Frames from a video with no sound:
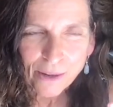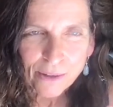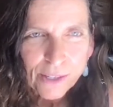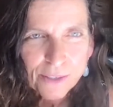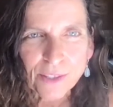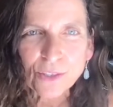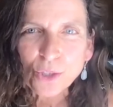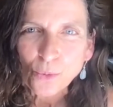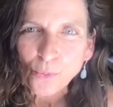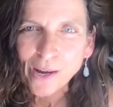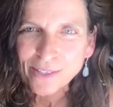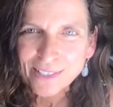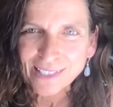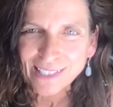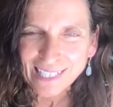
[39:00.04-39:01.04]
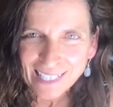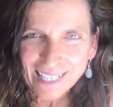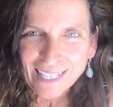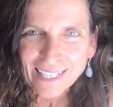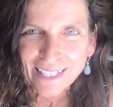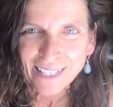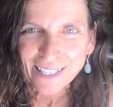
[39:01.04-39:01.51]
about it, then you want to
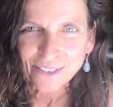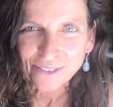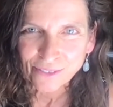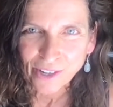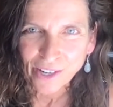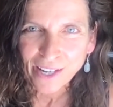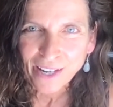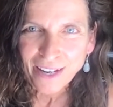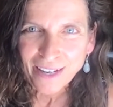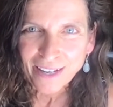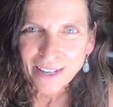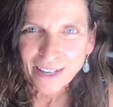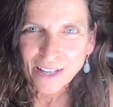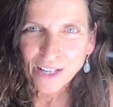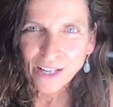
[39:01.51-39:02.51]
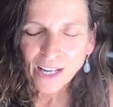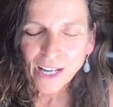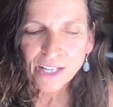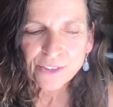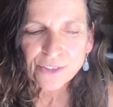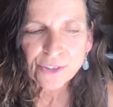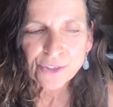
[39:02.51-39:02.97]
eat it, right?
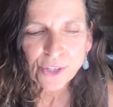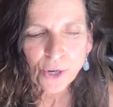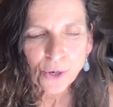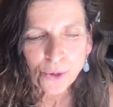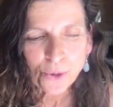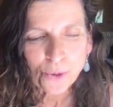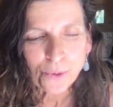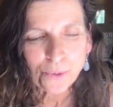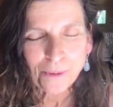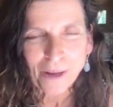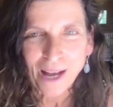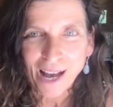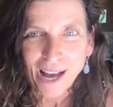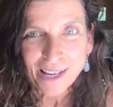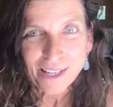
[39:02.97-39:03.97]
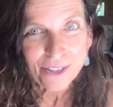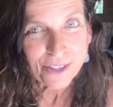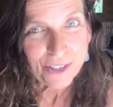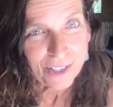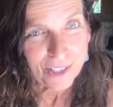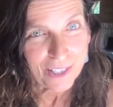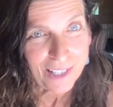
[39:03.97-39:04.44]
And so I
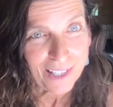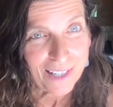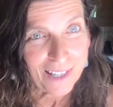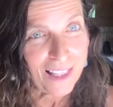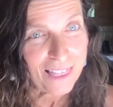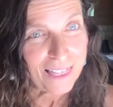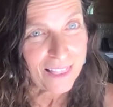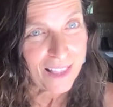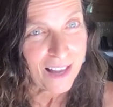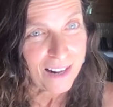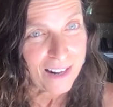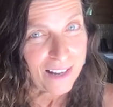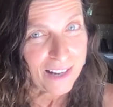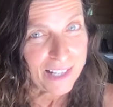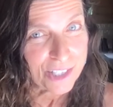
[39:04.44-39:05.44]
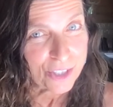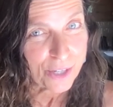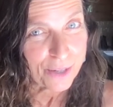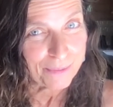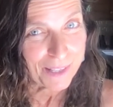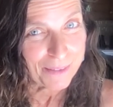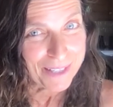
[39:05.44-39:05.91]
used to eat a lot of ice
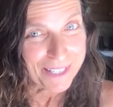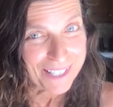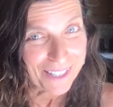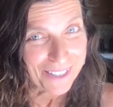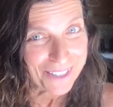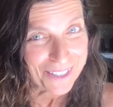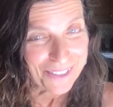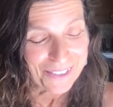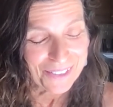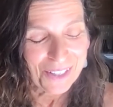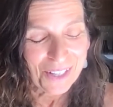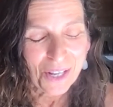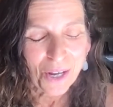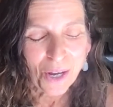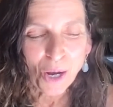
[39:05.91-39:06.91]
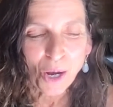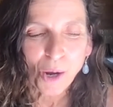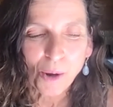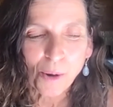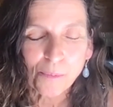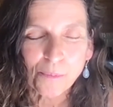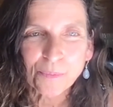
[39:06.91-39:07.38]
cream, let me tell you.
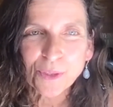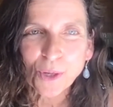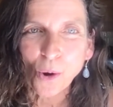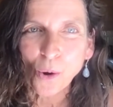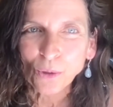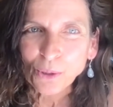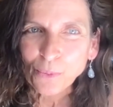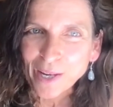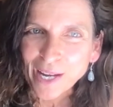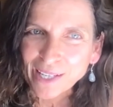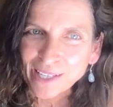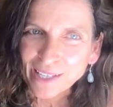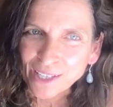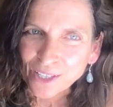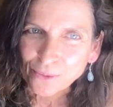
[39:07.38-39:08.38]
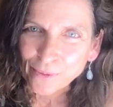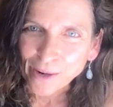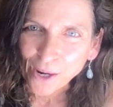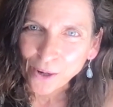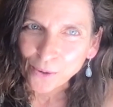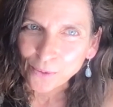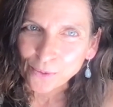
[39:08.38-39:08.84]
The only way I can get
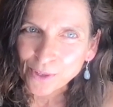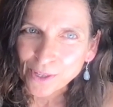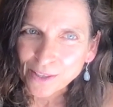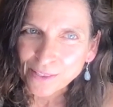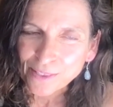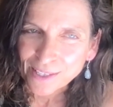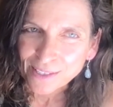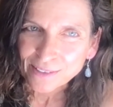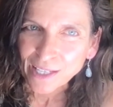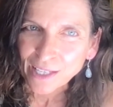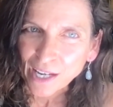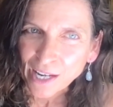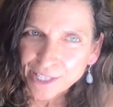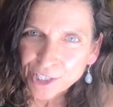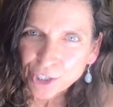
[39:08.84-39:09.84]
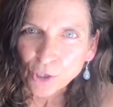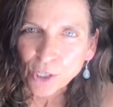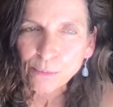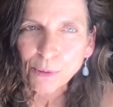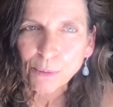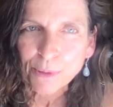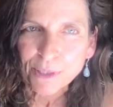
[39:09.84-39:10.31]
around things like ice
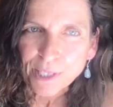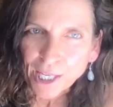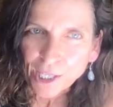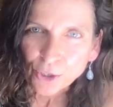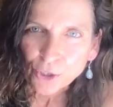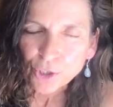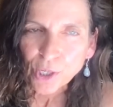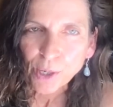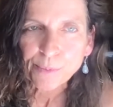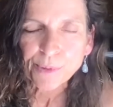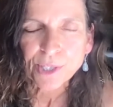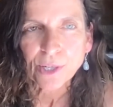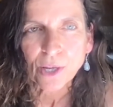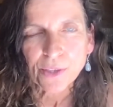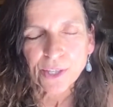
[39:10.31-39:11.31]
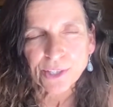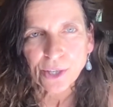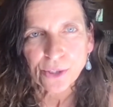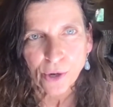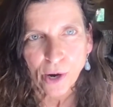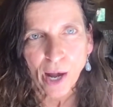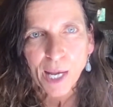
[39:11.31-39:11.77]
cream and potato chips and these
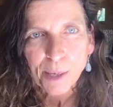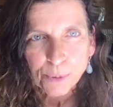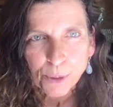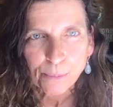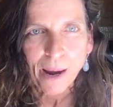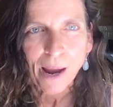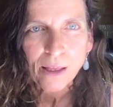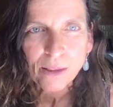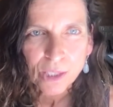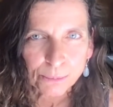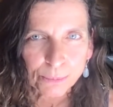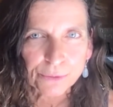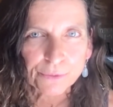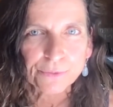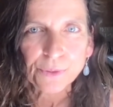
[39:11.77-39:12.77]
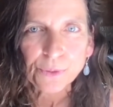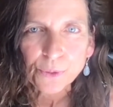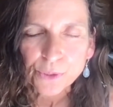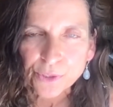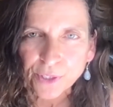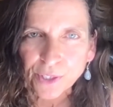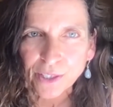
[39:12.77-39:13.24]
other hyper palatable
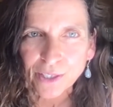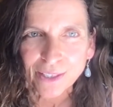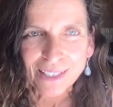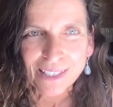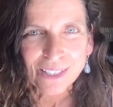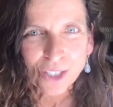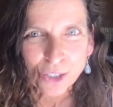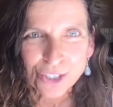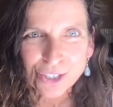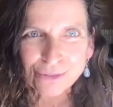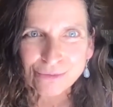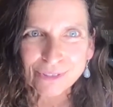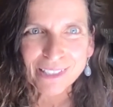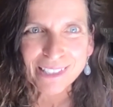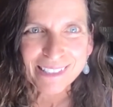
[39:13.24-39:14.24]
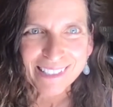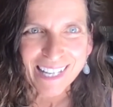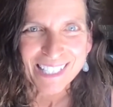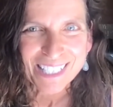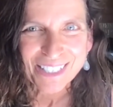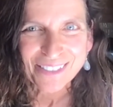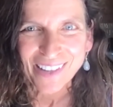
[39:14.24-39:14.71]
foods that are just really
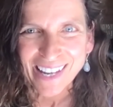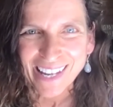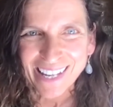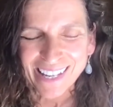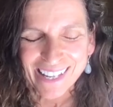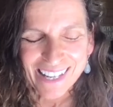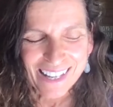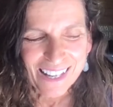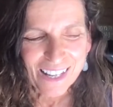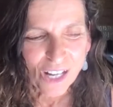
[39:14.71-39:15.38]
satisfying